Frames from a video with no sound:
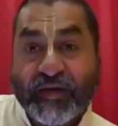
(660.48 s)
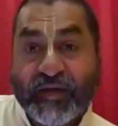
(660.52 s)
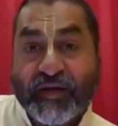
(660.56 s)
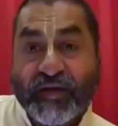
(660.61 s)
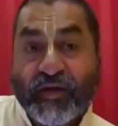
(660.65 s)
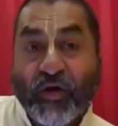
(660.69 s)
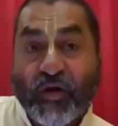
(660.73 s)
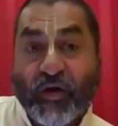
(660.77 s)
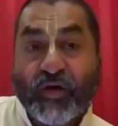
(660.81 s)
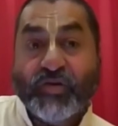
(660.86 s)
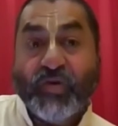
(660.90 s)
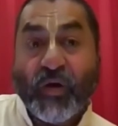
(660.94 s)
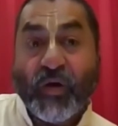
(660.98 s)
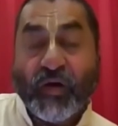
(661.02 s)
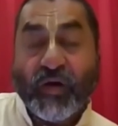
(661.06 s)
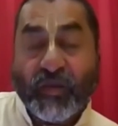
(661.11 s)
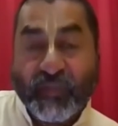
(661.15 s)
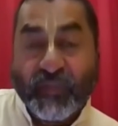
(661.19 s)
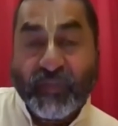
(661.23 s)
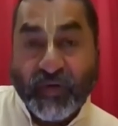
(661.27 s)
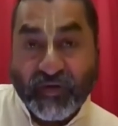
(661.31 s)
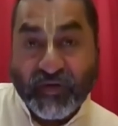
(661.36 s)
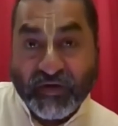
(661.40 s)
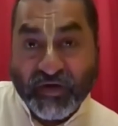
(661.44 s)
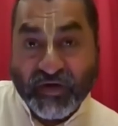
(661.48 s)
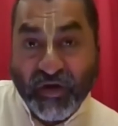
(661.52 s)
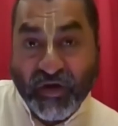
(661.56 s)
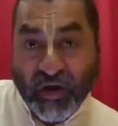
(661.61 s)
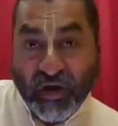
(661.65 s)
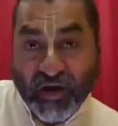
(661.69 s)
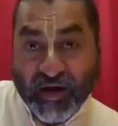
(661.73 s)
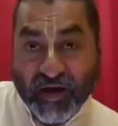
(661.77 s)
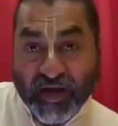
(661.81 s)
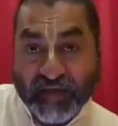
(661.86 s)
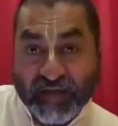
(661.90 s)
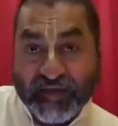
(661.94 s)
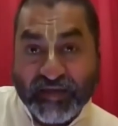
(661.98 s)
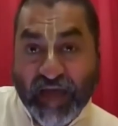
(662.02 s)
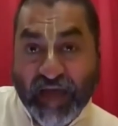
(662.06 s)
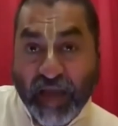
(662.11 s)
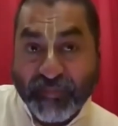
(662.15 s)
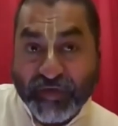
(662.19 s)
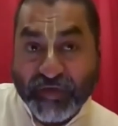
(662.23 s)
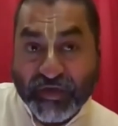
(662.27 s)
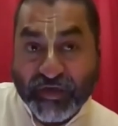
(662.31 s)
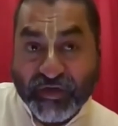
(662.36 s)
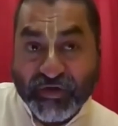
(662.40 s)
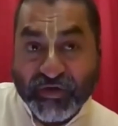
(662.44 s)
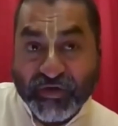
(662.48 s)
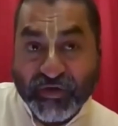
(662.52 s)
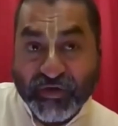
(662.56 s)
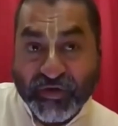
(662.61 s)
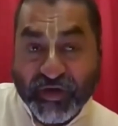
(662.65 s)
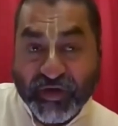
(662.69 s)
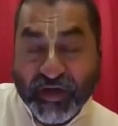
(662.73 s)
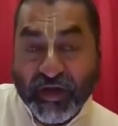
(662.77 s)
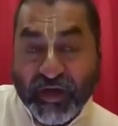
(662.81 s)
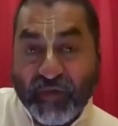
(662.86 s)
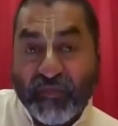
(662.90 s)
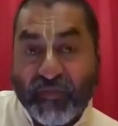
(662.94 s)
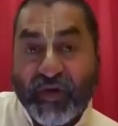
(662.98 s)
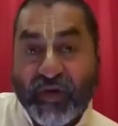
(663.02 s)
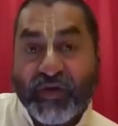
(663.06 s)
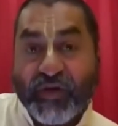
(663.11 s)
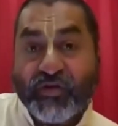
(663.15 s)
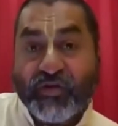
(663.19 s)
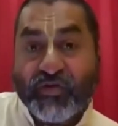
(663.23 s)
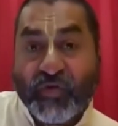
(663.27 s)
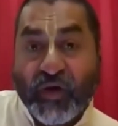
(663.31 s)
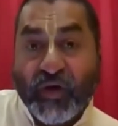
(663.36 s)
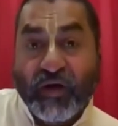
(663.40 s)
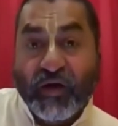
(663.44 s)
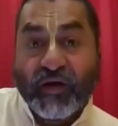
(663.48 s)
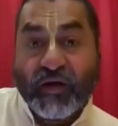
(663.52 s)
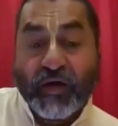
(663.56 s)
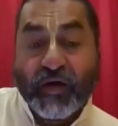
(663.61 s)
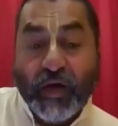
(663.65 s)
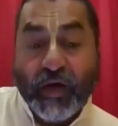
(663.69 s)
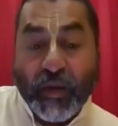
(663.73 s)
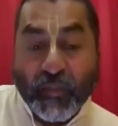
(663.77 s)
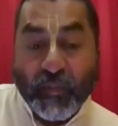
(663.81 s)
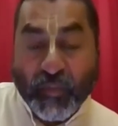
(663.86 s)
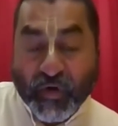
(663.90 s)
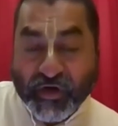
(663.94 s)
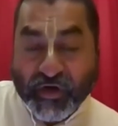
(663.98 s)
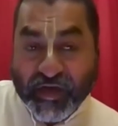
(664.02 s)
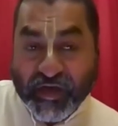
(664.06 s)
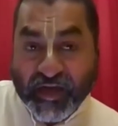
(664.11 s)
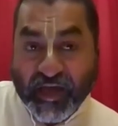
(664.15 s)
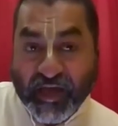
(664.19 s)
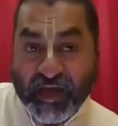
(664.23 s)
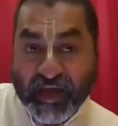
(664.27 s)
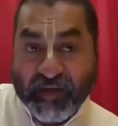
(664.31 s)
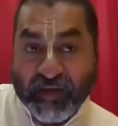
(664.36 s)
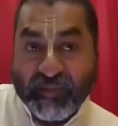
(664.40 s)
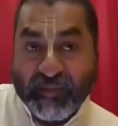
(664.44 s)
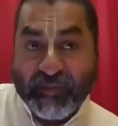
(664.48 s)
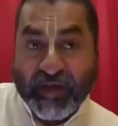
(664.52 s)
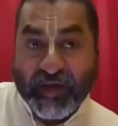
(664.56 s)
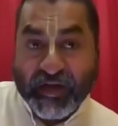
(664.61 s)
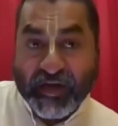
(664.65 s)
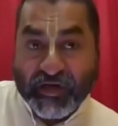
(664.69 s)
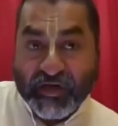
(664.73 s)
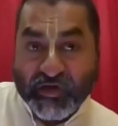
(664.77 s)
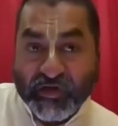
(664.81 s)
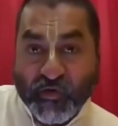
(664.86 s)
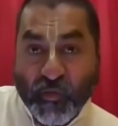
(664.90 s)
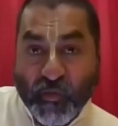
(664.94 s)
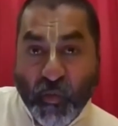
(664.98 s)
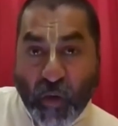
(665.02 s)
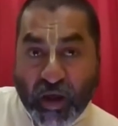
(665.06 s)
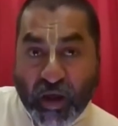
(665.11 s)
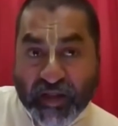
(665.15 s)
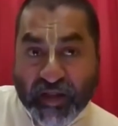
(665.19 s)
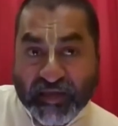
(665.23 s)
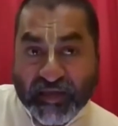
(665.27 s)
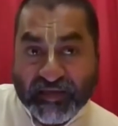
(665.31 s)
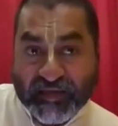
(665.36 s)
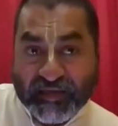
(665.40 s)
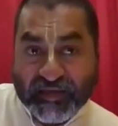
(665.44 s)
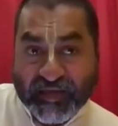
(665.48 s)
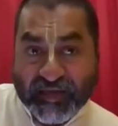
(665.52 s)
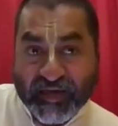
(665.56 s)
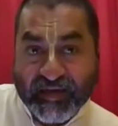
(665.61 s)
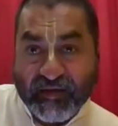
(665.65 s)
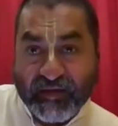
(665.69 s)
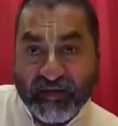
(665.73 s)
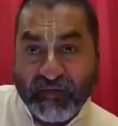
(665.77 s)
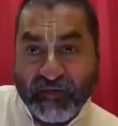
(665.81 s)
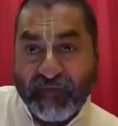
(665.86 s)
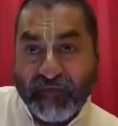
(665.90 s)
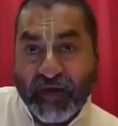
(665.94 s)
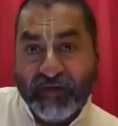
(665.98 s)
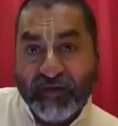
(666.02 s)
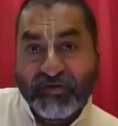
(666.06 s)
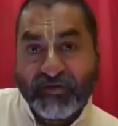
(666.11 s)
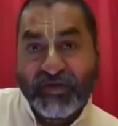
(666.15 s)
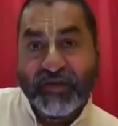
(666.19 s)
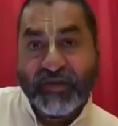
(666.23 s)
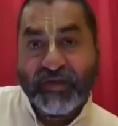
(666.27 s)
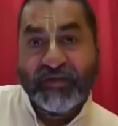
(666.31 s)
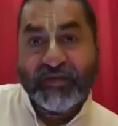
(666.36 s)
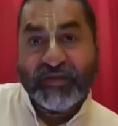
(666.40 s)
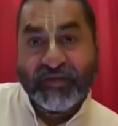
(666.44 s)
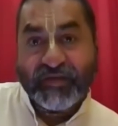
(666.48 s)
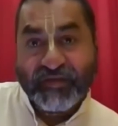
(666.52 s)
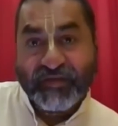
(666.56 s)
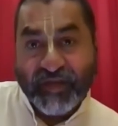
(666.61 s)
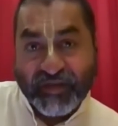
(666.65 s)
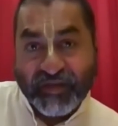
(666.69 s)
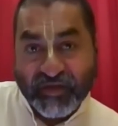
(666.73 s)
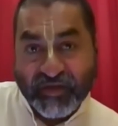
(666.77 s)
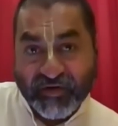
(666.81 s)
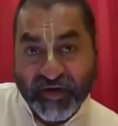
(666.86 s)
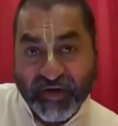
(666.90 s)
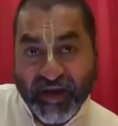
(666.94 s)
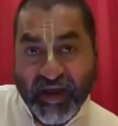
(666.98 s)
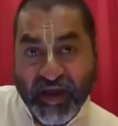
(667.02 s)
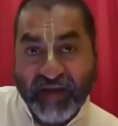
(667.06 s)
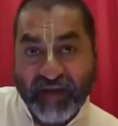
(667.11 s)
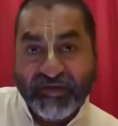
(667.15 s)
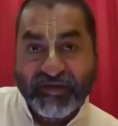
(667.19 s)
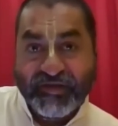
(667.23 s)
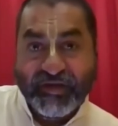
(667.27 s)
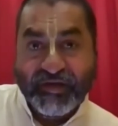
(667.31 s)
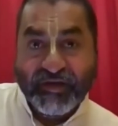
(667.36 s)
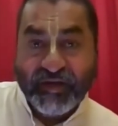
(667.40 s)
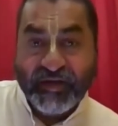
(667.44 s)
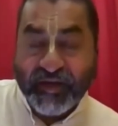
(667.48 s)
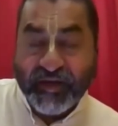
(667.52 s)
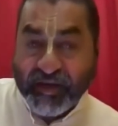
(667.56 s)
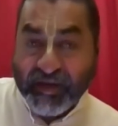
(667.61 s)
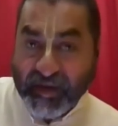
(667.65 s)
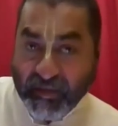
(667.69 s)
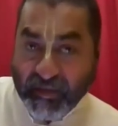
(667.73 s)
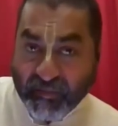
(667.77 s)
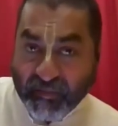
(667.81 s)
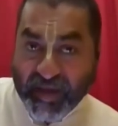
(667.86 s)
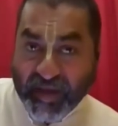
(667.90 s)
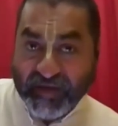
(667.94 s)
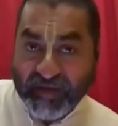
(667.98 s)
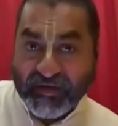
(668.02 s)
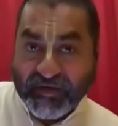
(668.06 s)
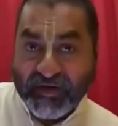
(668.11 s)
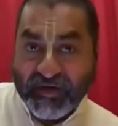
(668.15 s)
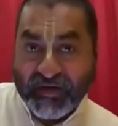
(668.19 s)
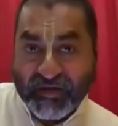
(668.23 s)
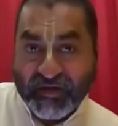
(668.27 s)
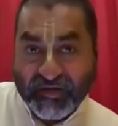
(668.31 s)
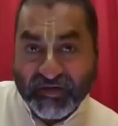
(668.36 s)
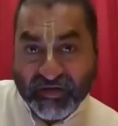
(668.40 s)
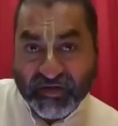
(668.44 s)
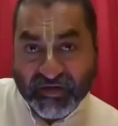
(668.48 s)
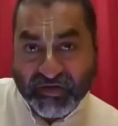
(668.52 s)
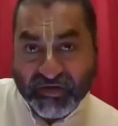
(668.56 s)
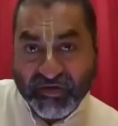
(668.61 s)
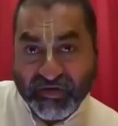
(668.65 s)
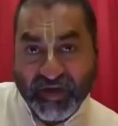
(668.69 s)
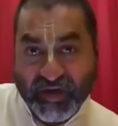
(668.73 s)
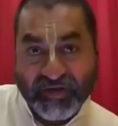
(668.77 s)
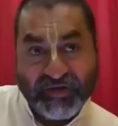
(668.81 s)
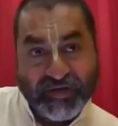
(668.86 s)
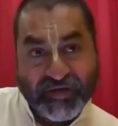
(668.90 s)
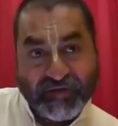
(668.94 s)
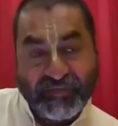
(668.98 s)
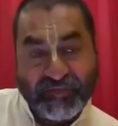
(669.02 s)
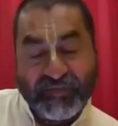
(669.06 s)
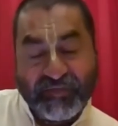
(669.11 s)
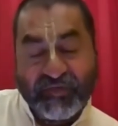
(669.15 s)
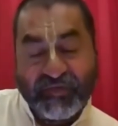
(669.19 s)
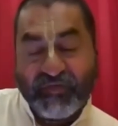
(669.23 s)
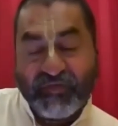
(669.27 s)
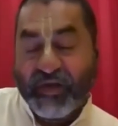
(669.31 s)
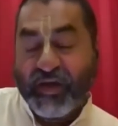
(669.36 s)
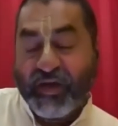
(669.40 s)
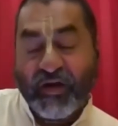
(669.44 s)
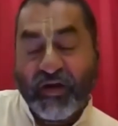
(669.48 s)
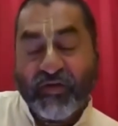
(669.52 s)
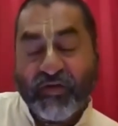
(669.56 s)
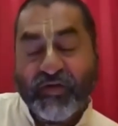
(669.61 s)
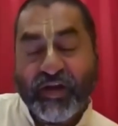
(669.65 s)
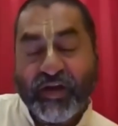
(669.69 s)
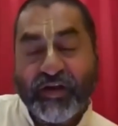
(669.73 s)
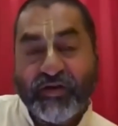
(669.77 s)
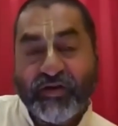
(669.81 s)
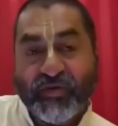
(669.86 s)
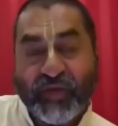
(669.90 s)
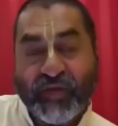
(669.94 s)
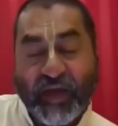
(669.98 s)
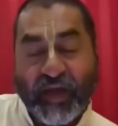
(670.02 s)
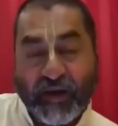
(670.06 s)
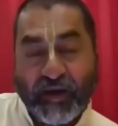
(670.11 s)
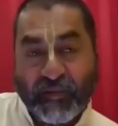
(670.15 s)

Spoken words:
or talk about God as absolute when you are putting him into one single function such as creation, maintenance, destruction. We cannot really do that.